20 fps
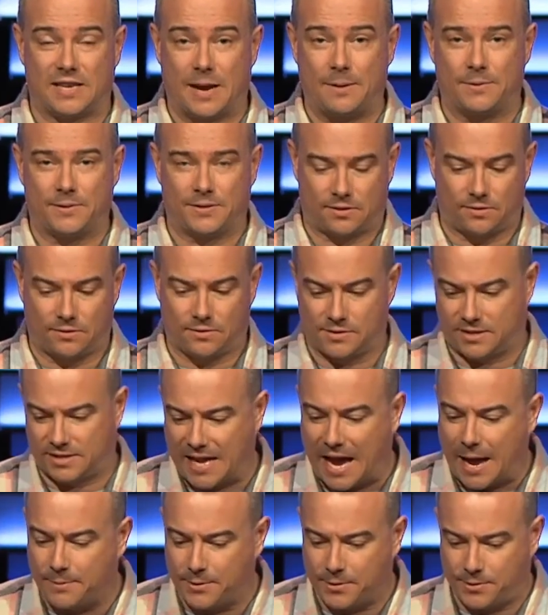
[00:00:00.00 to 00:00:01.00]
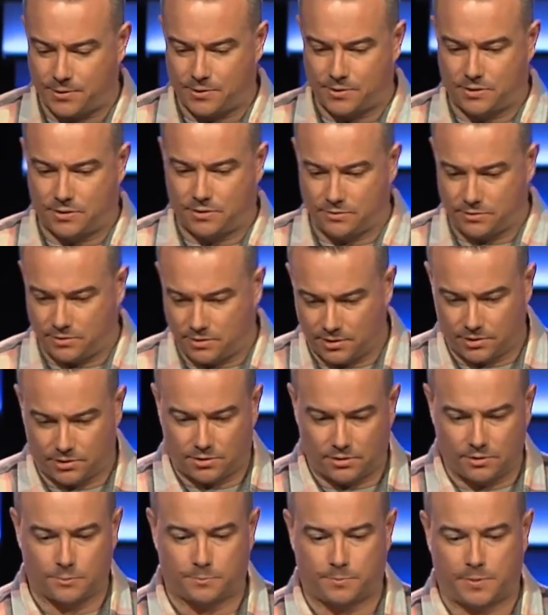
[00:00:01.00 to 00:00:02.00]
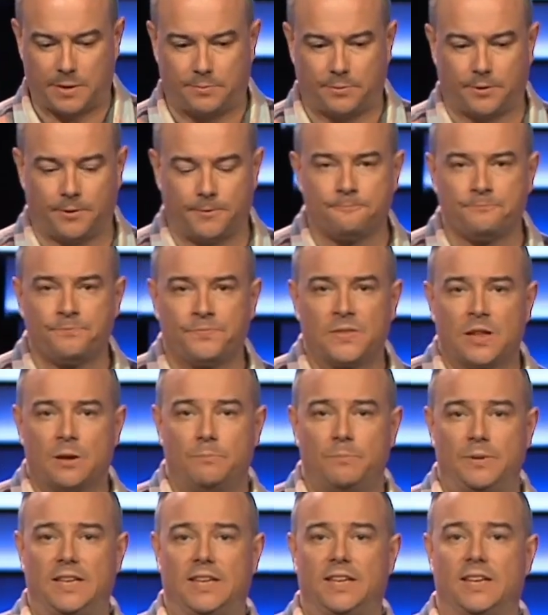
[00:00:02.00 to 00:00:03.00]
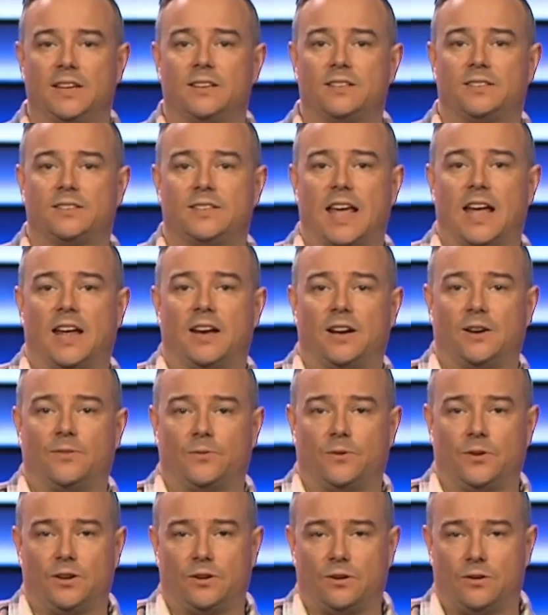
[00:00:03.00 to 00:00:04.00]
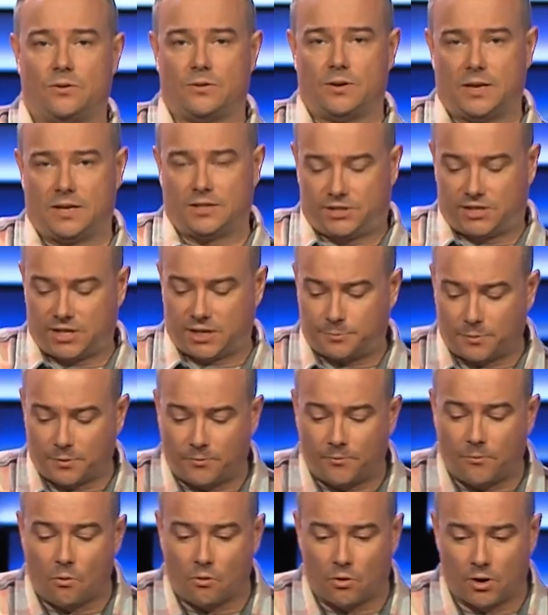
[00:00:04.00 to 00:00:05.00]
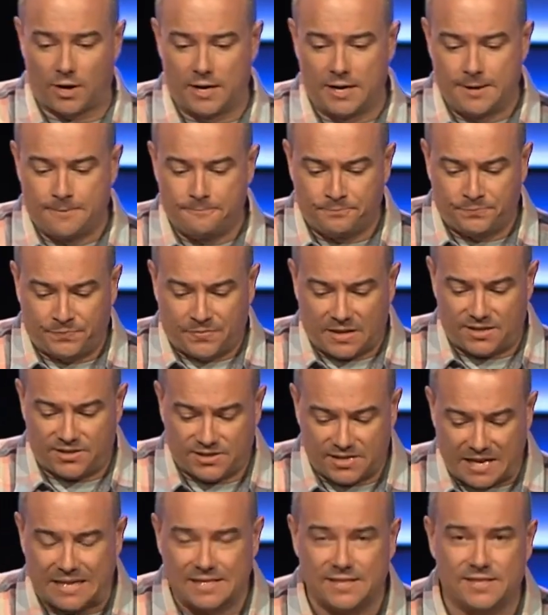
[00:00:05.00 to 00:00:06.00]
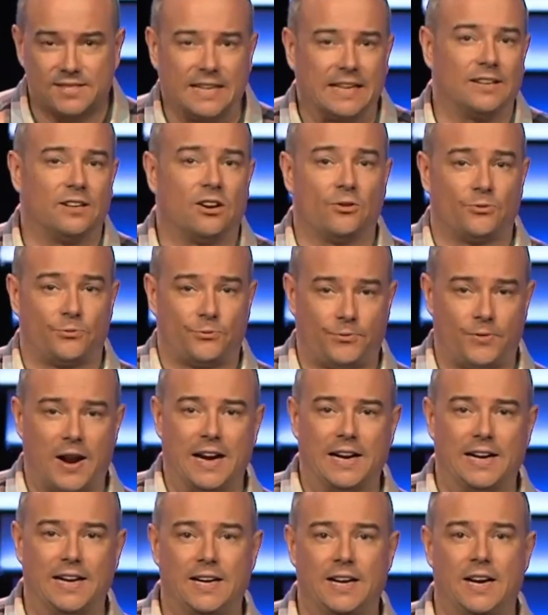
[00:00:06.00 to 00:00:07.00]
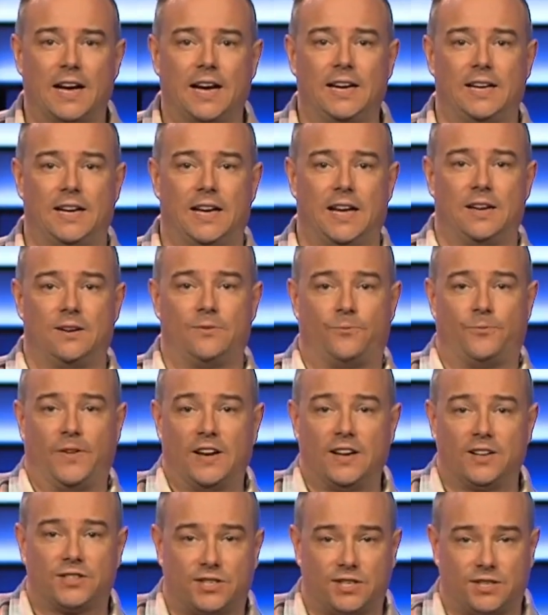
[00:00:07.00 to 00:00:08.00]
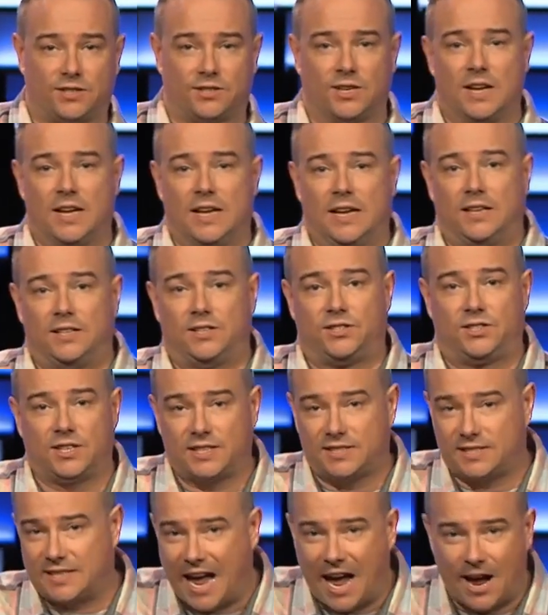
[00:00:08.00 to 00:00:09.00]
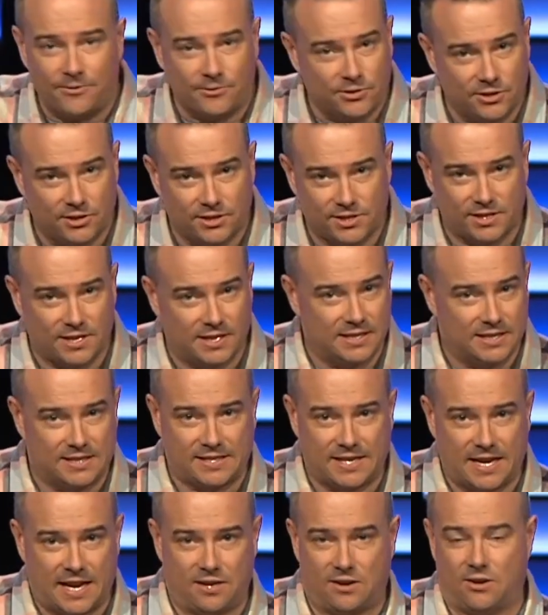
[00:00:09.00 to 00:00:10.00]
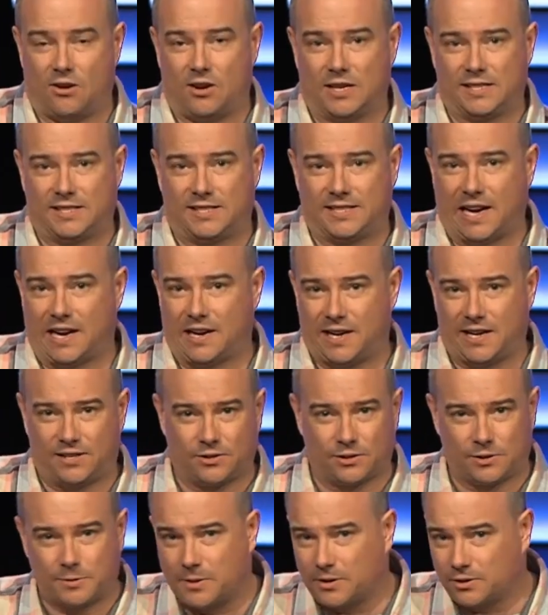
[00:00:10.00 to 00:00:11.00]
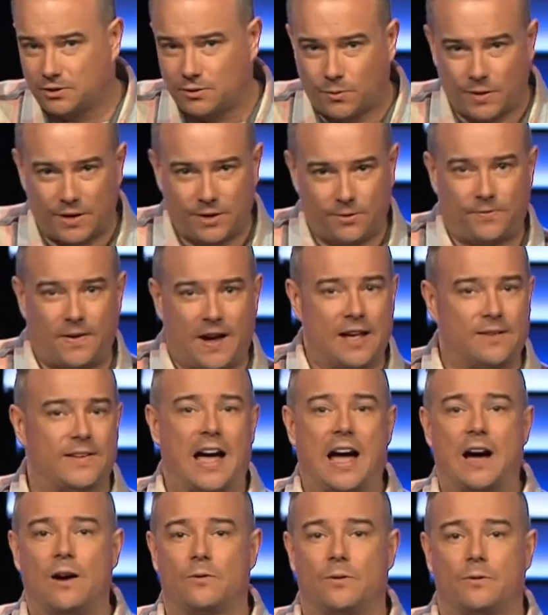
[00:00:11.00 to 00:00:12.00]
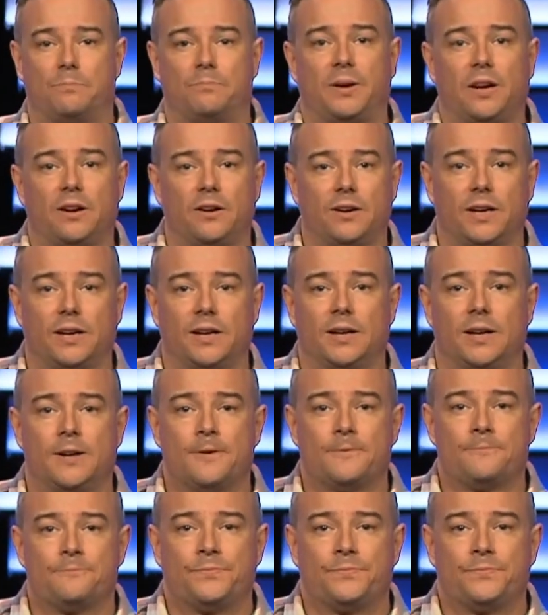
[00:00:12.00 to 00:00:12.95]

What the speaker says: Sabbath? So Sabbath to the Jewish people begins at, just before sunset on Friday night and finishes just after sunset on Saturday. So it's about 25-hour period.